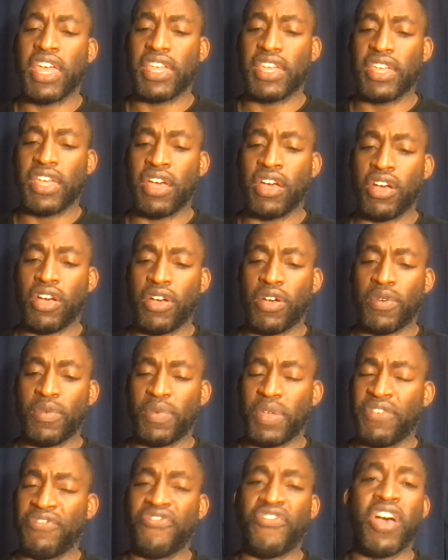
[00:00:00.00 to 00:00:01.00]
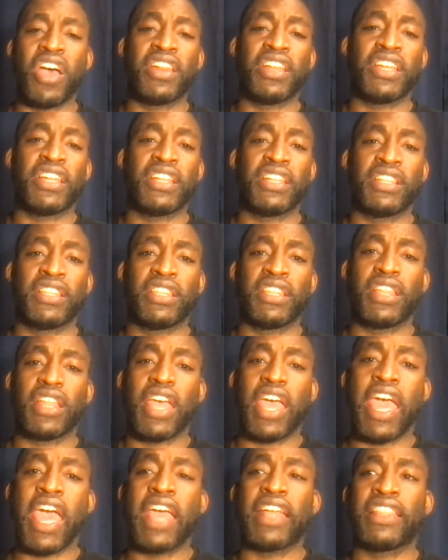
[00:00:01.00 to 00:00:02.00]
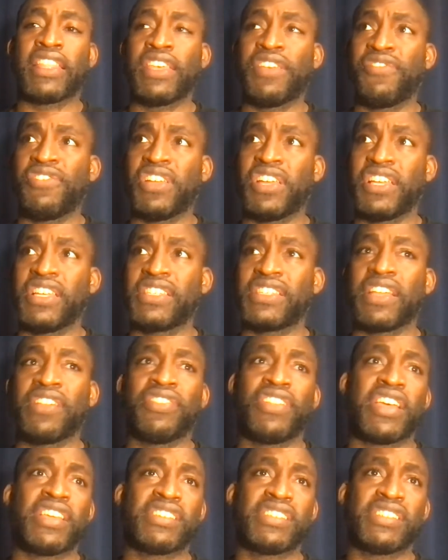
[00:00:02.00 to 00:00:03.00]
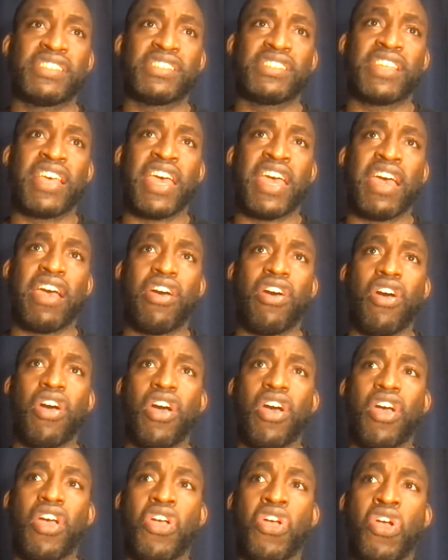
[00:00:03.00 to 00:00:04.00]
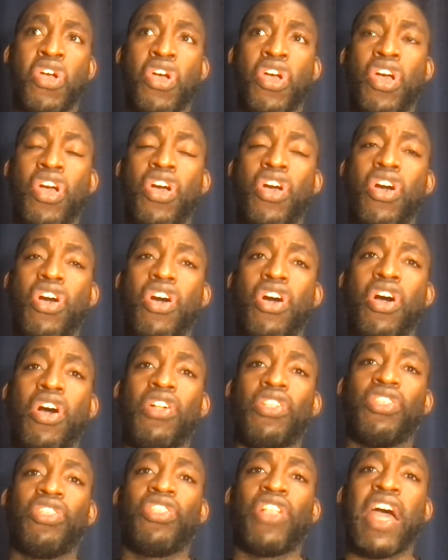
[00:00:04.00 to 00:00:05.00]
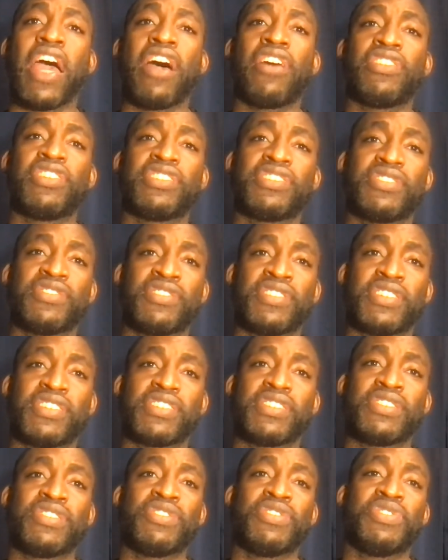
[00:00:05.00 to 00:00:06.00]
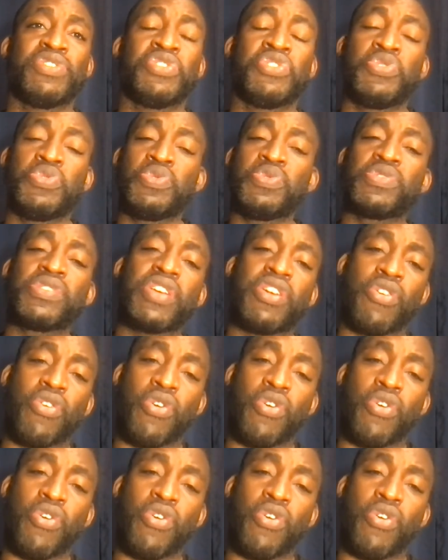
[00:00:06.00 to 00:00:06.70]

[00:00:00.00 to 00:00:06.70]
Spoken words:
and finding activities and lessons that allow the students to use their